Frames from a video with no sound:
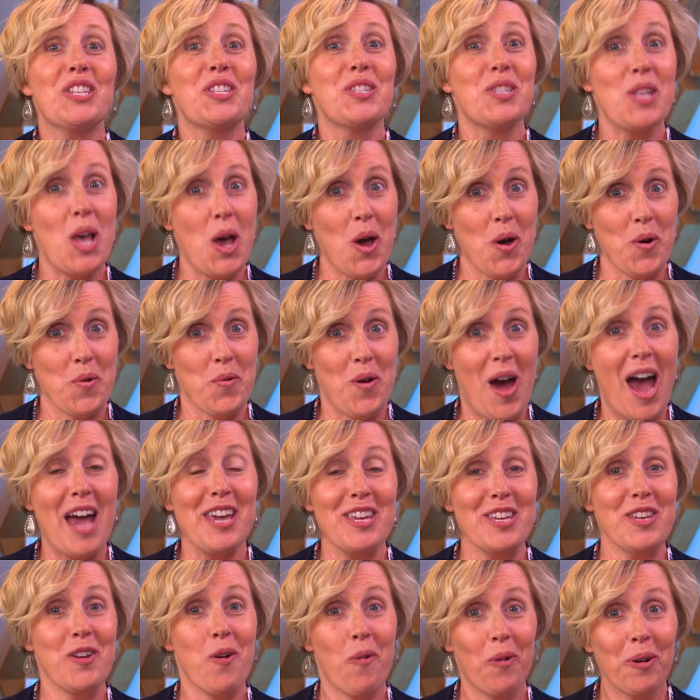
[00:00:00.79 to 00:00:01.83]
So,
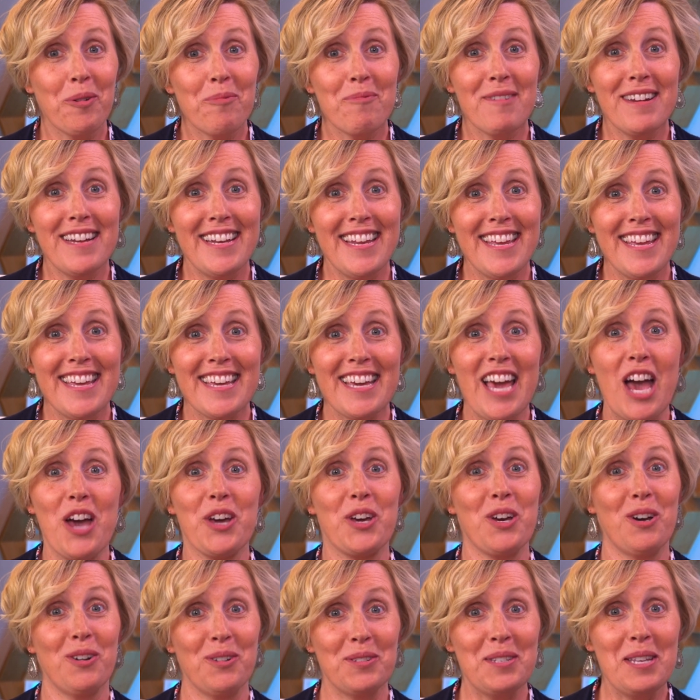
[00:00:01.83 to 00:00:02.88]
you're reading a
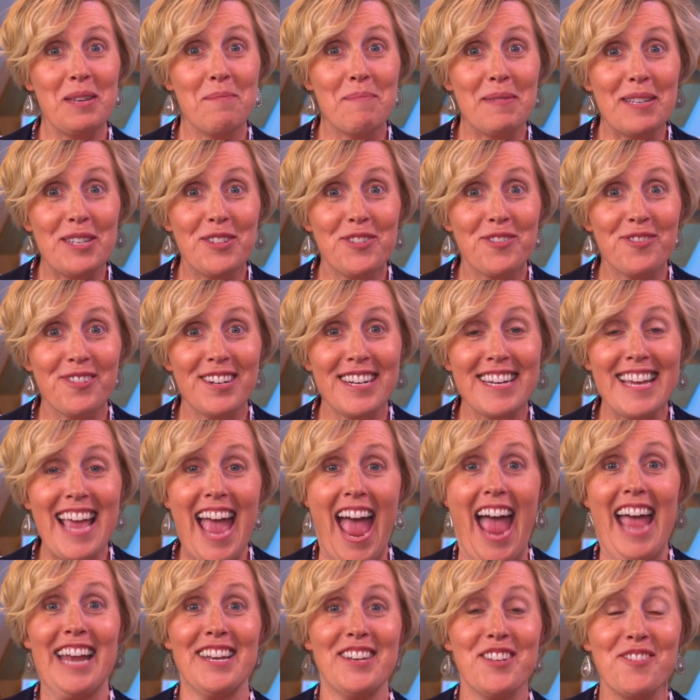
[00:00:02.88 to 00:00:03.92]
cozy mystery
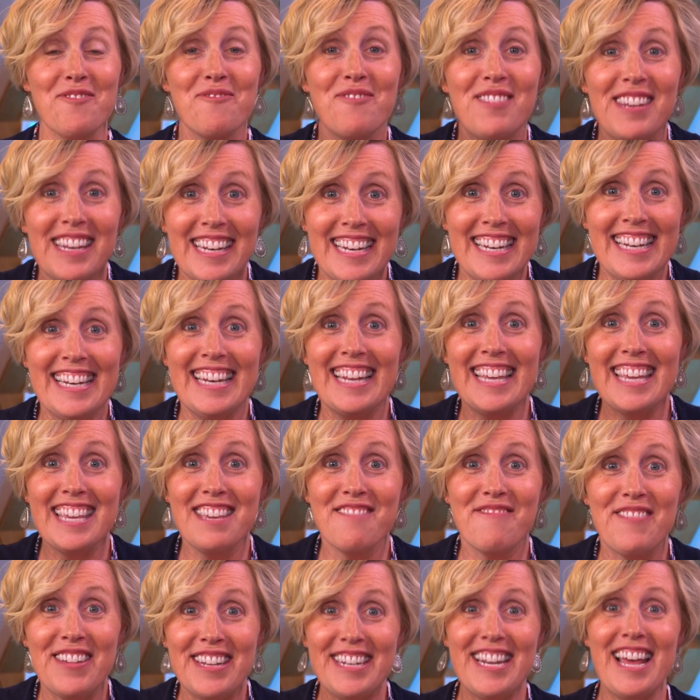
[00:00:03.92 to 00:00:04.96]
and you didn't
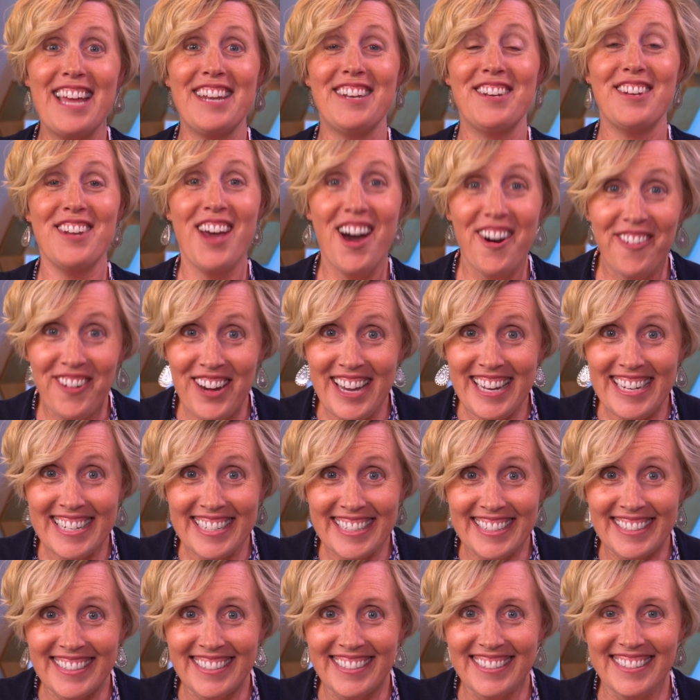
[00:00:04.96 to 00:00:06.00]
even know it?
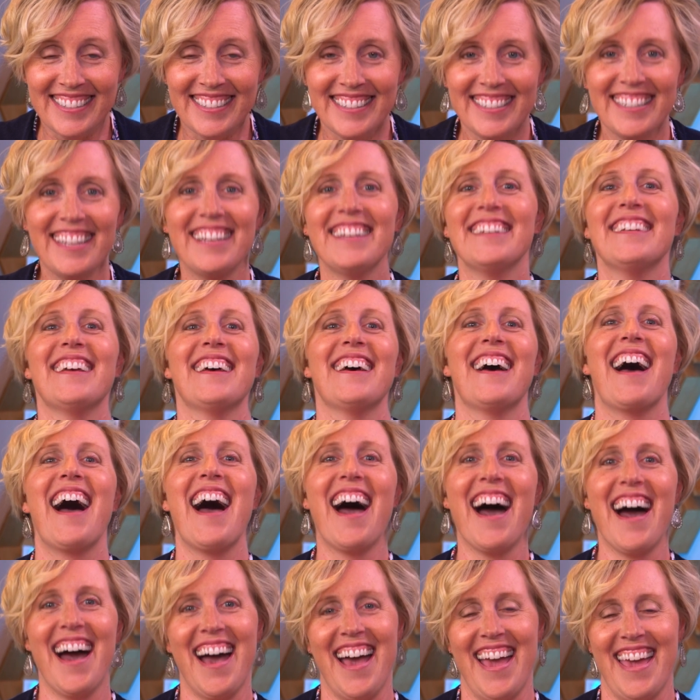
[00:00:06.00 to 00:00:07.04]

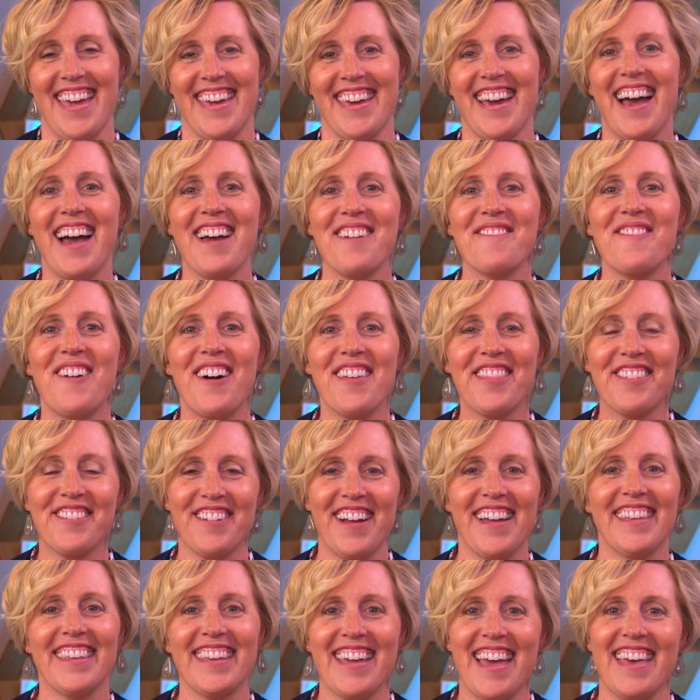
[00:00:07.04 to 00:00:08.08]
Hi, I'm author
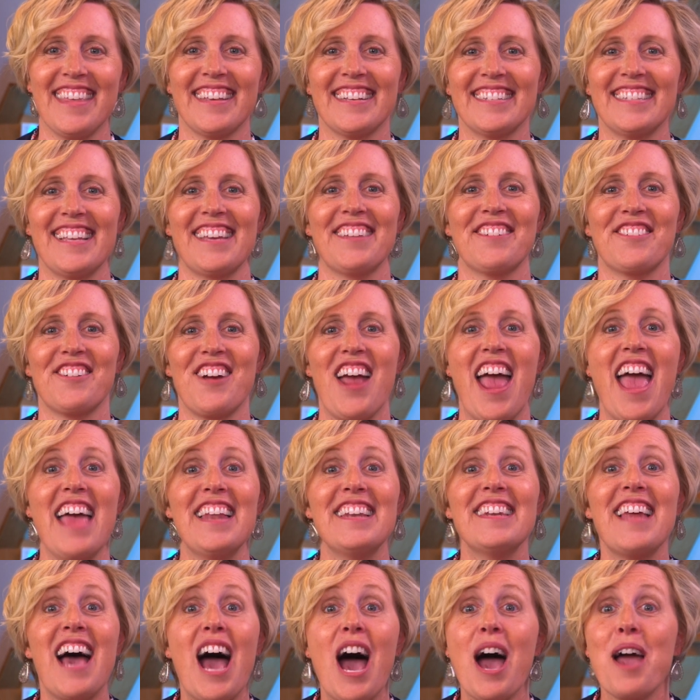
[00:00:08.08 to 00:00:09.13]
Ellie Alexander,
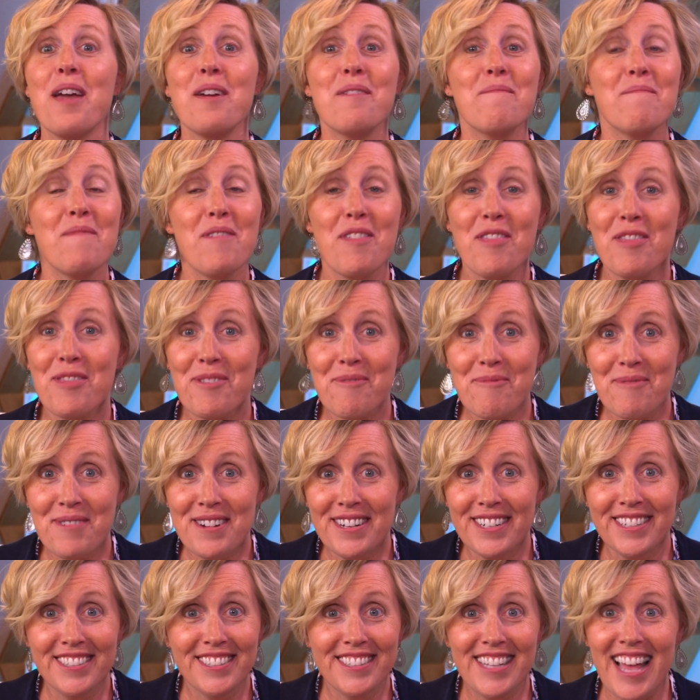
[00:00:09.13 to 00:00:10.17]
and I am
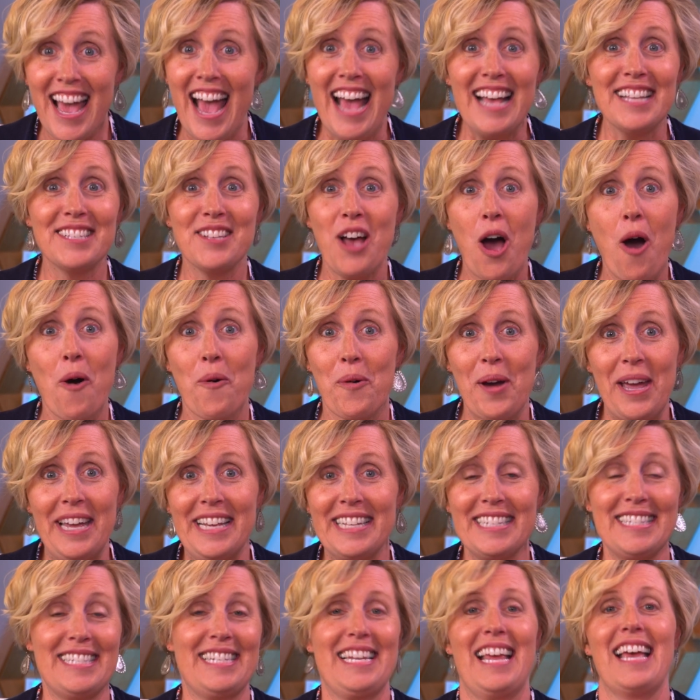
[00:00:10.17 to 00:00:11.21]
thrilled, as
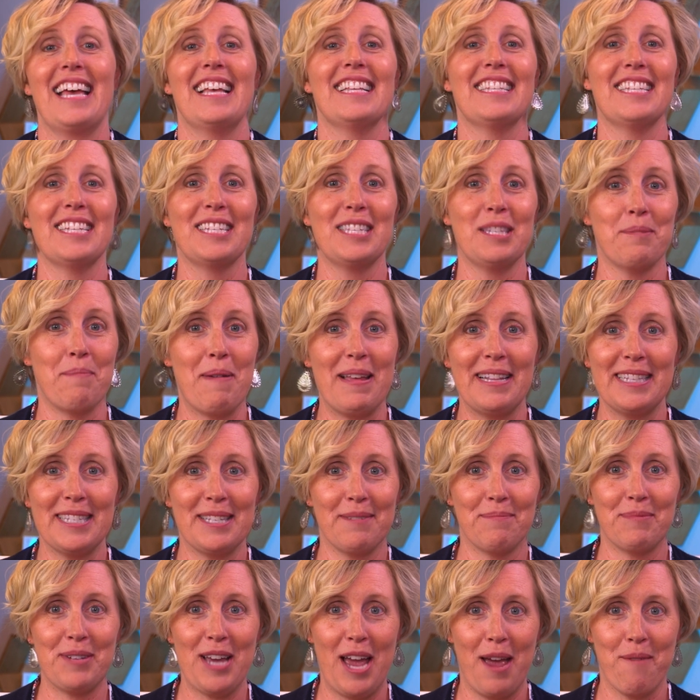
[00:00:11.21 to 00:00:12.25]
always, to spend
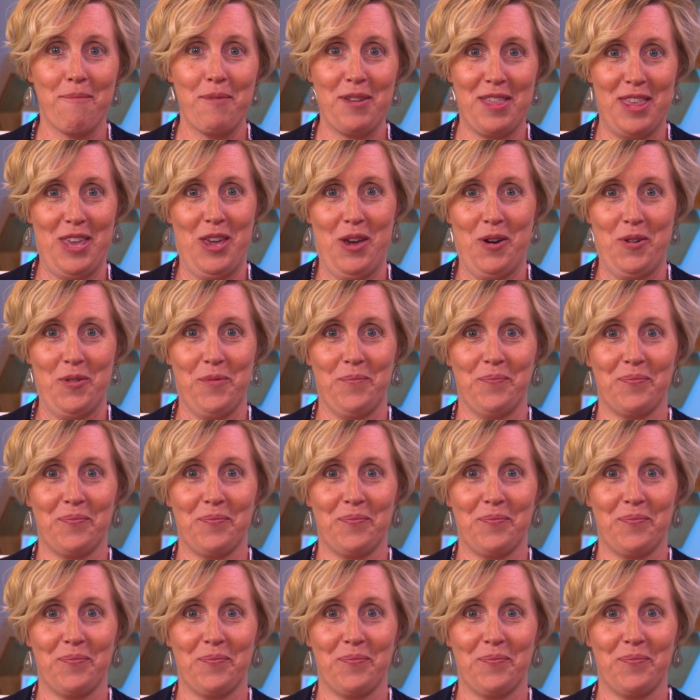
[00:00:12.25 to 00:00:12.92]
some time with you.